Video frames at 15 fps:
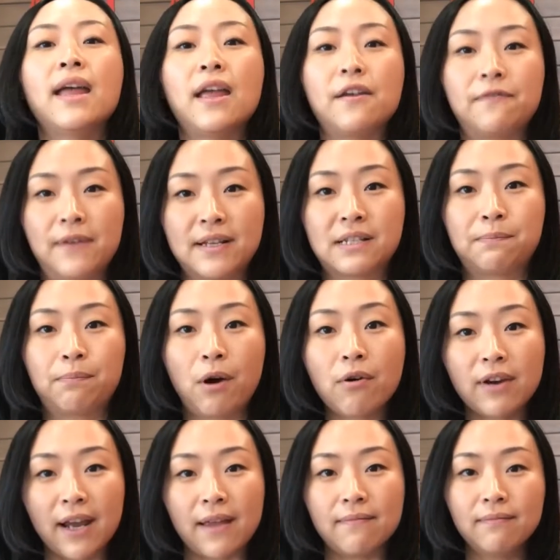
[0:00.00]
If it's
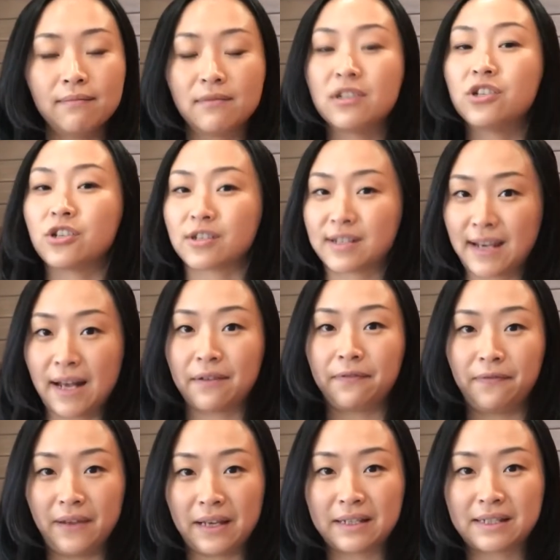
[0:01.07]
broken, just get it
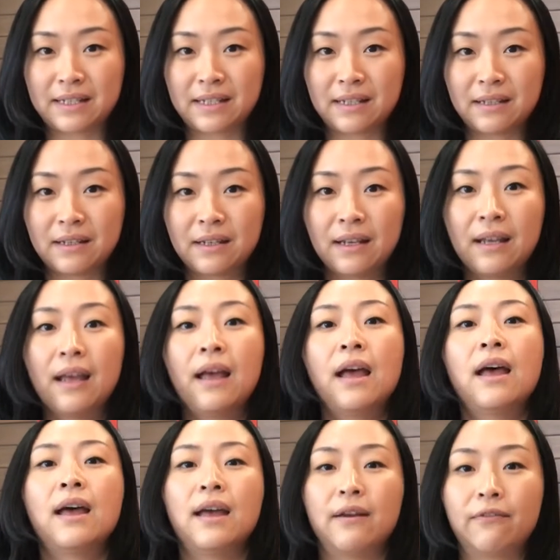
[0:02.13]
fixed.
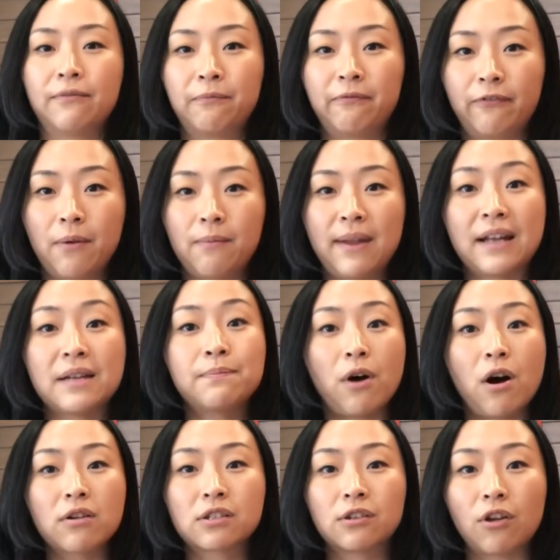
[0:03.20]
From
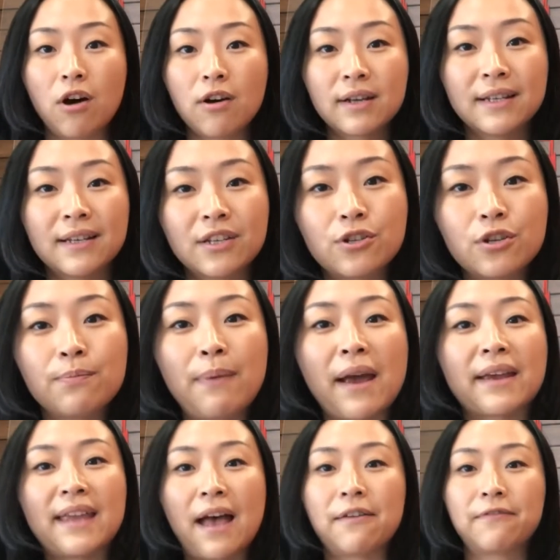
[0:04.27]
letterbox lock to
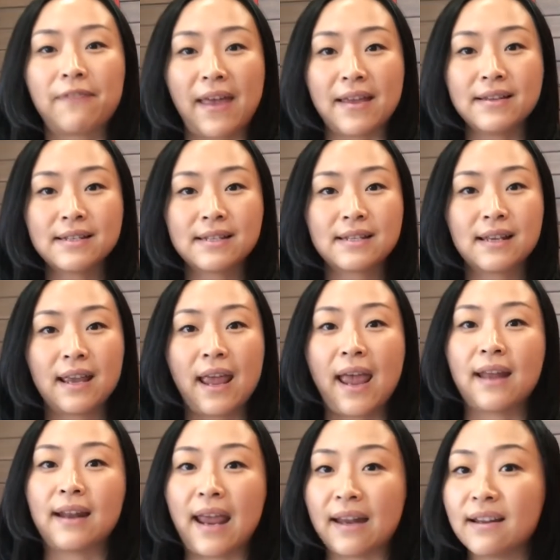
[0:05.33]
backyard fence
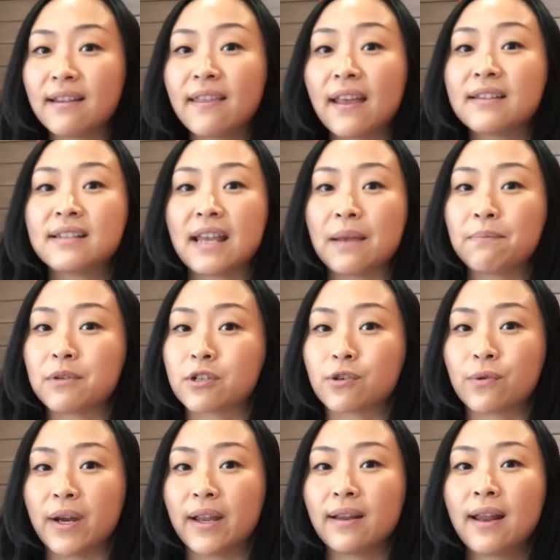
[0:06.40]
and anything in
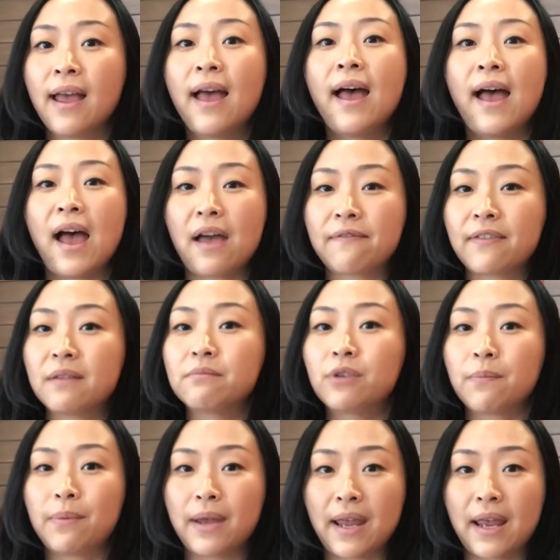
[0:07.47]
between, have them
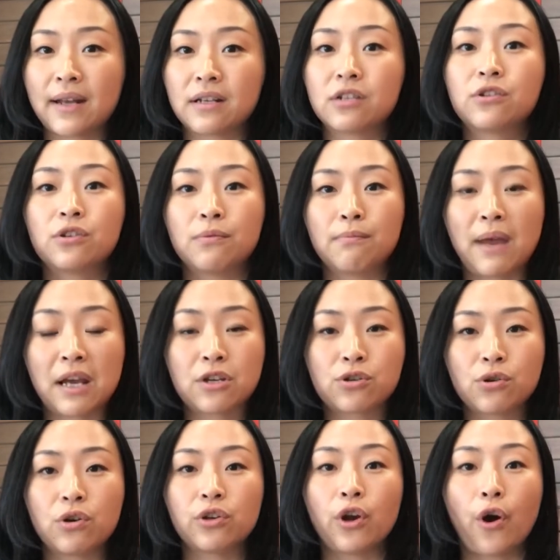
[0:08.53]
repaired to make
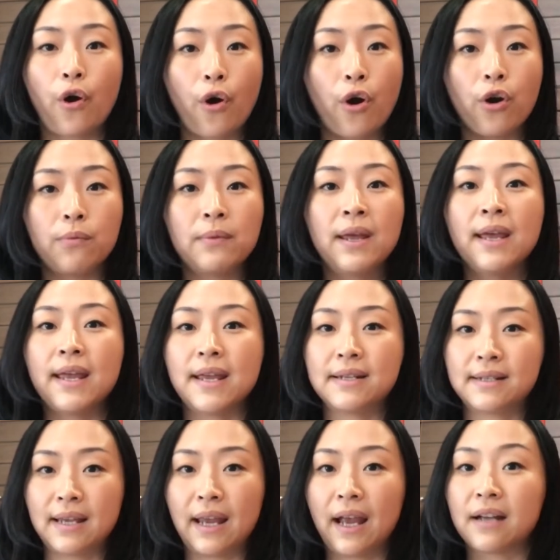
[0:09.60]
sure your home
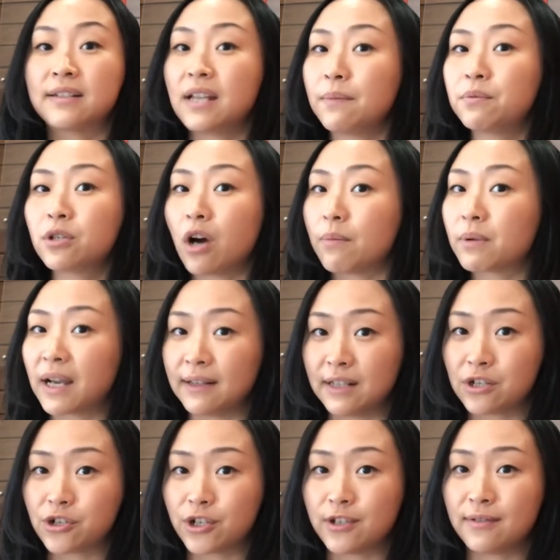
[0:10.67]
is in a tip-top
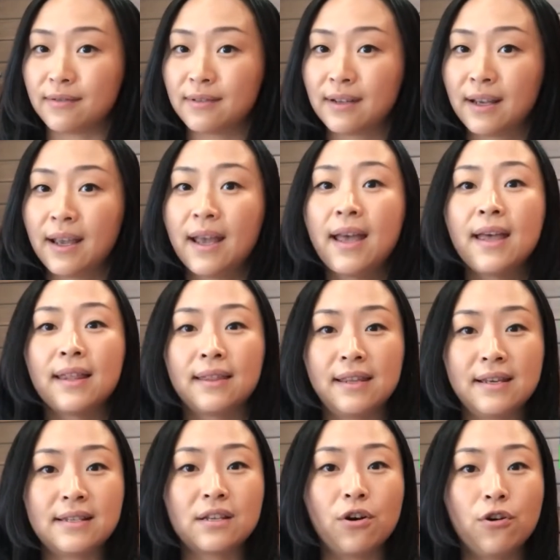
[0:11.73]
condition.
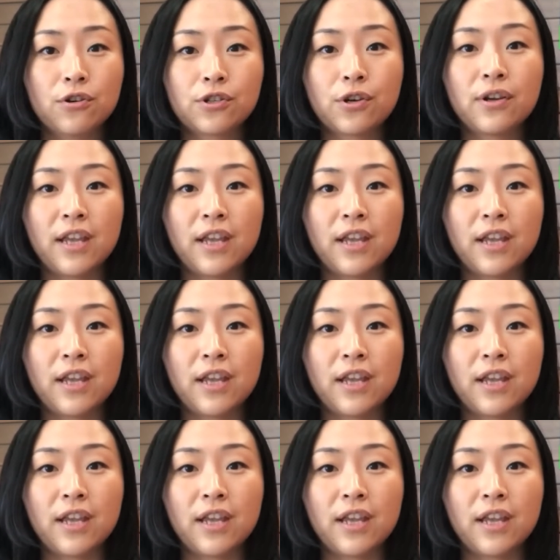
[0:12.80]
This also